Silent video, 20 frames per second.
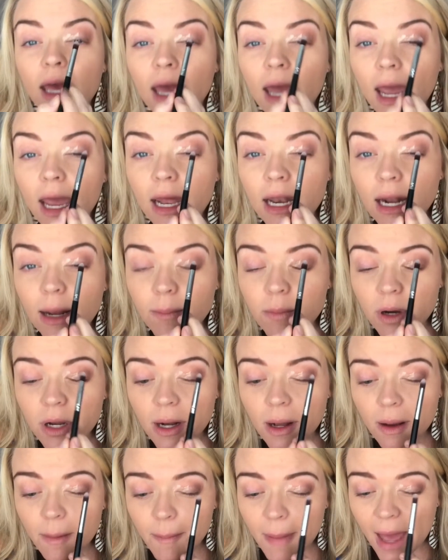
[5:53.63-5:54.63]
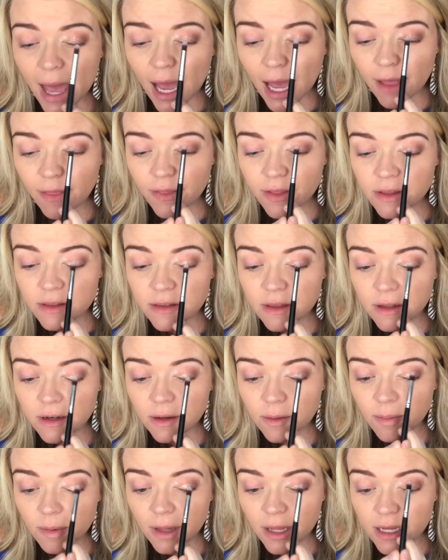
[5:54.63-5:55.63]
and I'm gonna pat this into
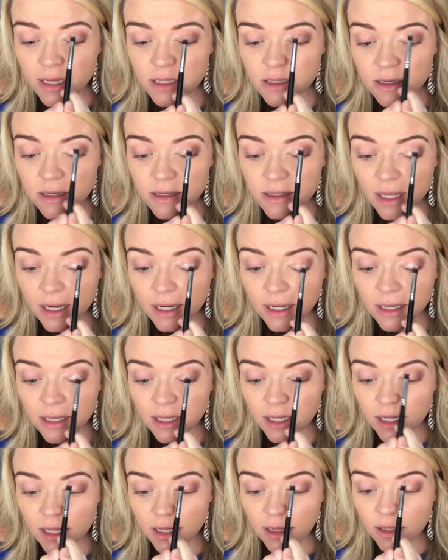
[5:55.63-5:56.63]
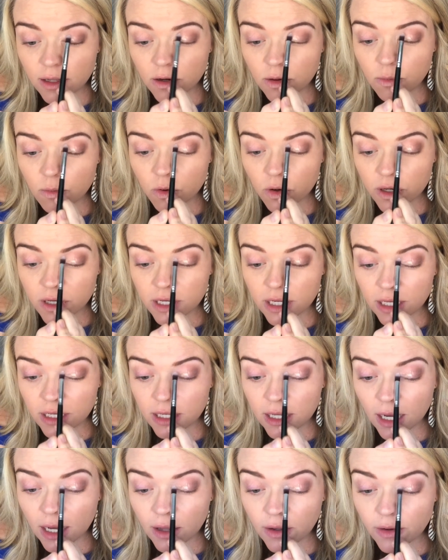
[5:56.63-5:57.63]
place because I can get it a little more
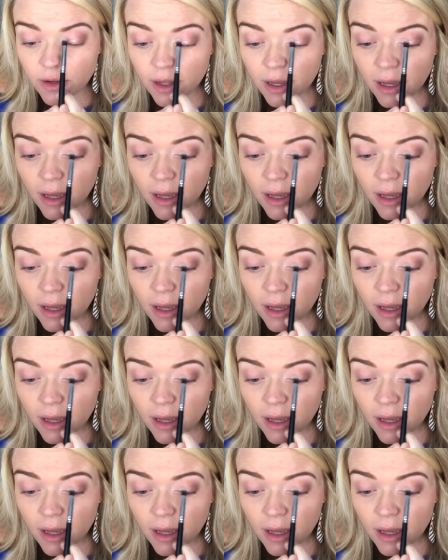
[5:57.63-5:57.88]
detailed.